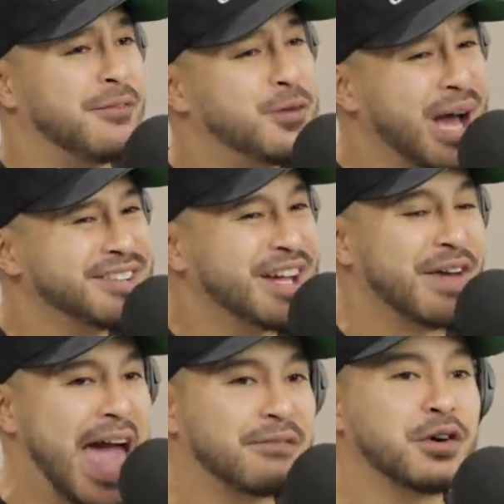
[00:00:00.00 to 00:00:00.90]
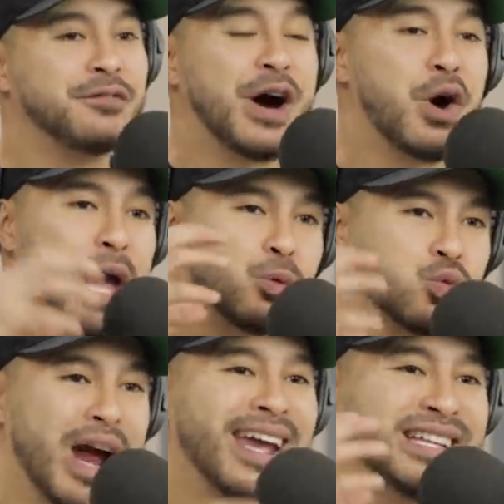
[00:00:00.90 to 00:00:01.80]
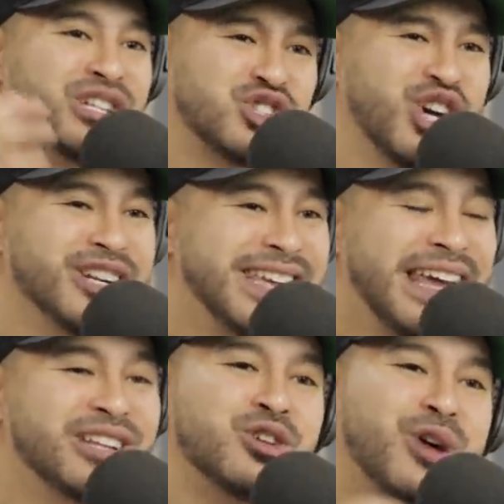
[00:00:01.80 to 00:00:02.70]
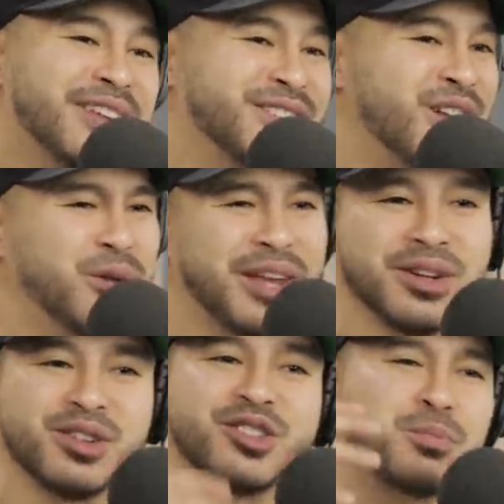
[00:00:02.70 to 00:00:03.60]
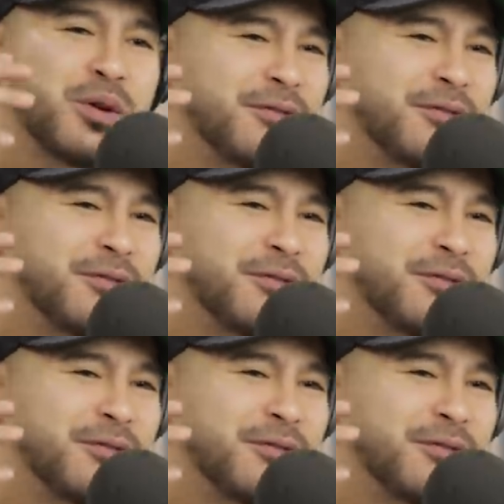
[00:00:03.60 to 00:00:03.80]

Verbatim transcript: If you guys have ever felt a regular Chuck Taylor, you guys know that they're super